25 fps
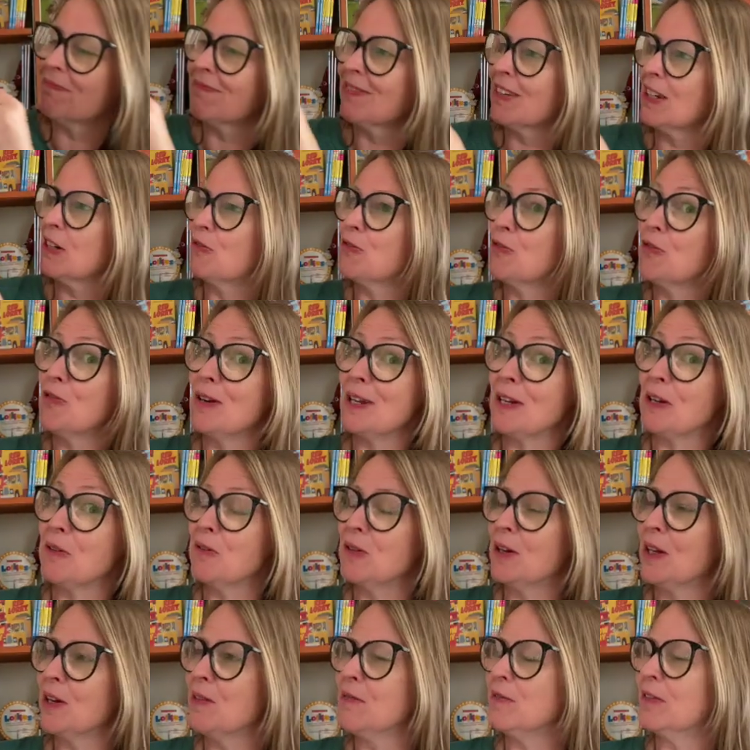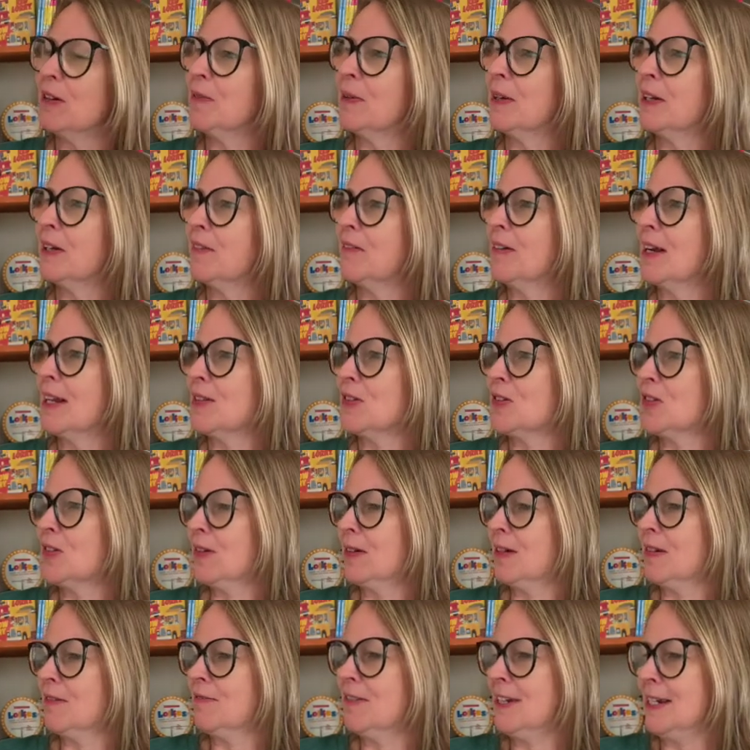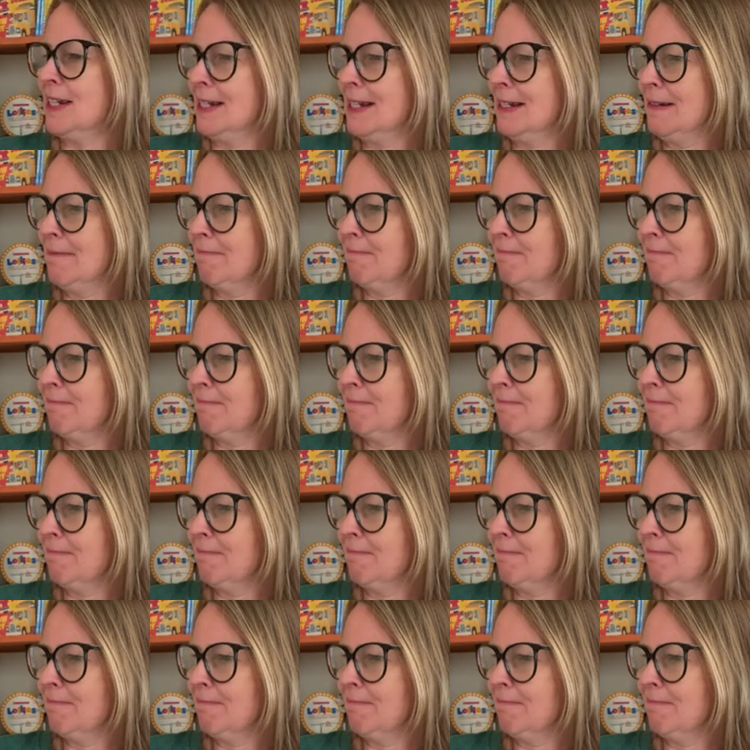crawling all over it when her gran's trying to read it.